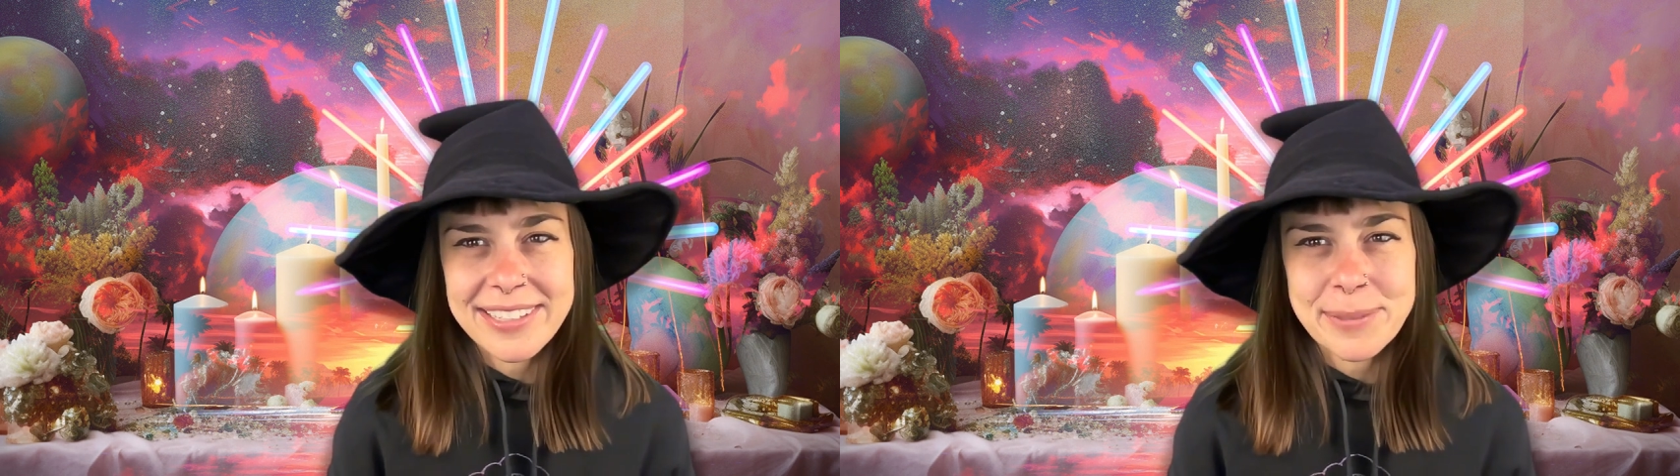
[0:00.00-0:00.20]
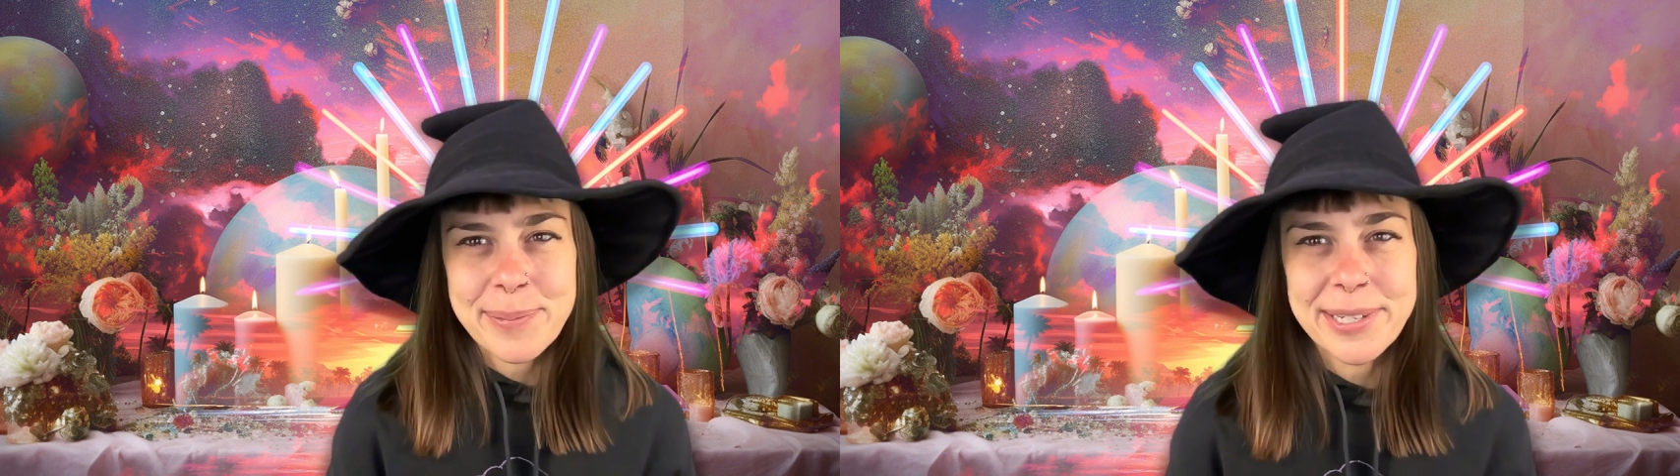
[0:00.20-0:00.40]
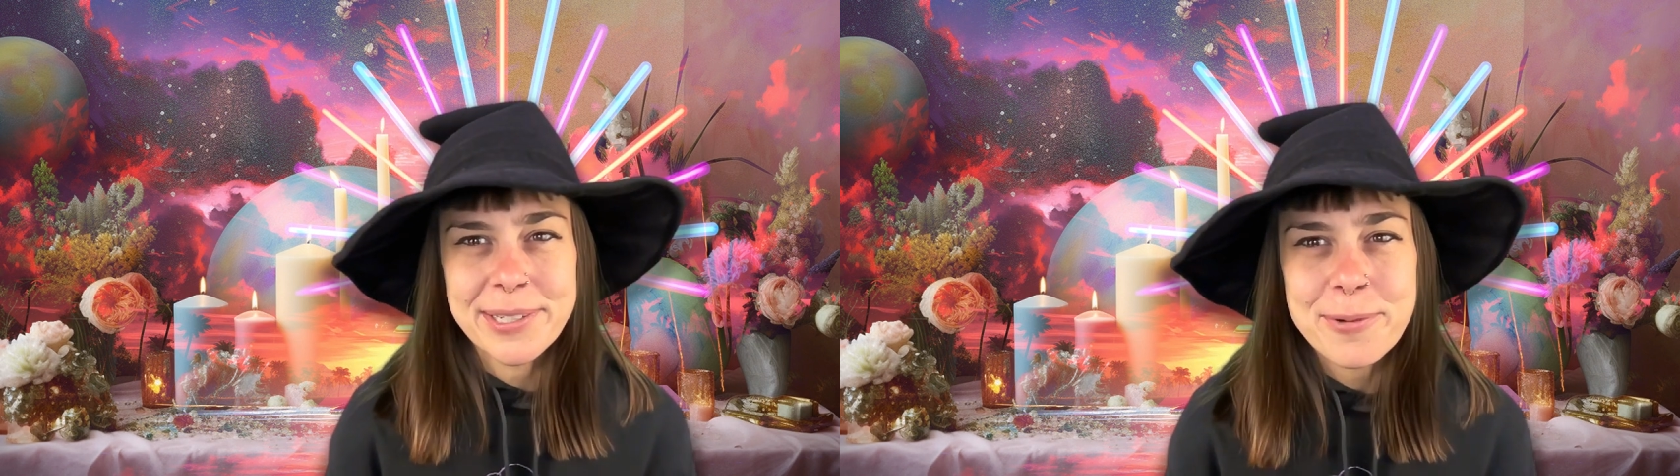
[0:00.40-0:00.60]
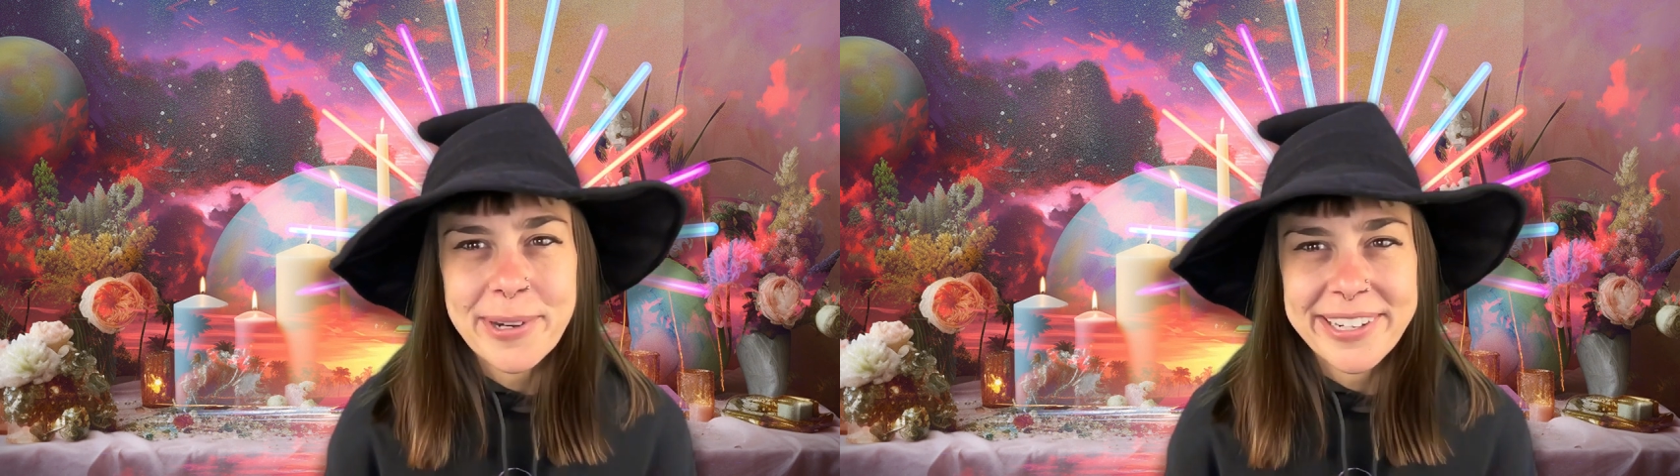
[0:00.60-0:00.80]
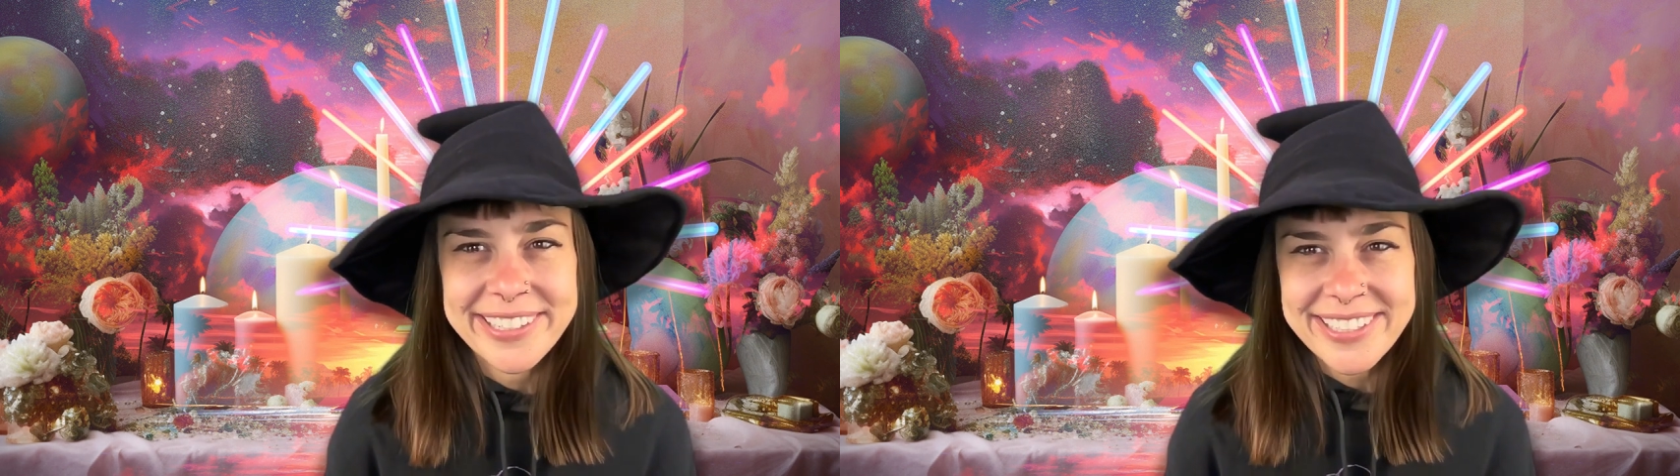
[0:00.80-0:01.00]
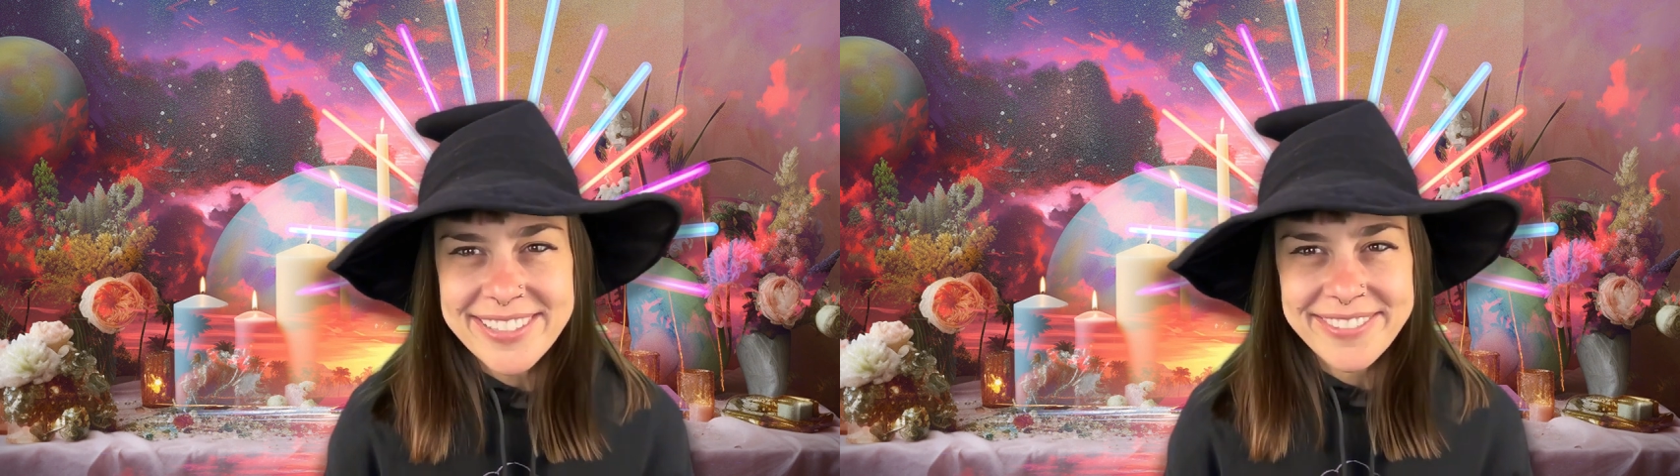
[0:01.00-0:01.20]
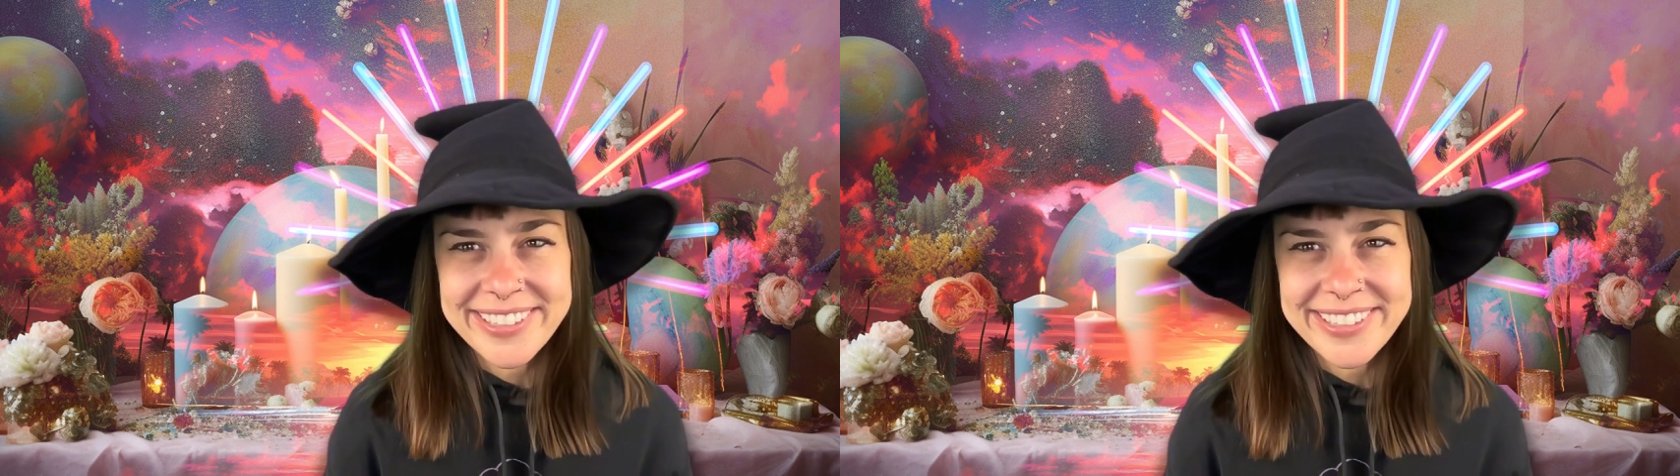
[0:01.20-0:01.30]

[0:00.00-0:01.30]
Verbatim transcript: as pure awareness for